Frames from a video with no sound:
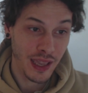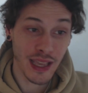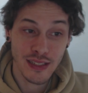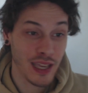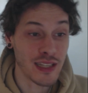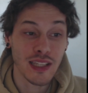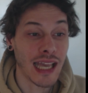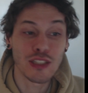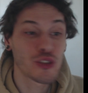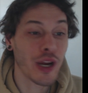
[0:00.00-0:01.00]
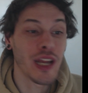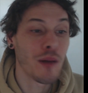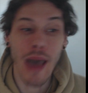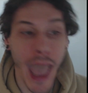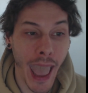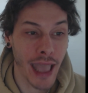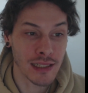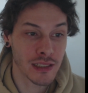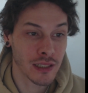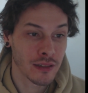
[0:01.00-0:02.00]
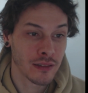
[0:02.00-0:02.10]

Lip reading: It tastes like straight up ass.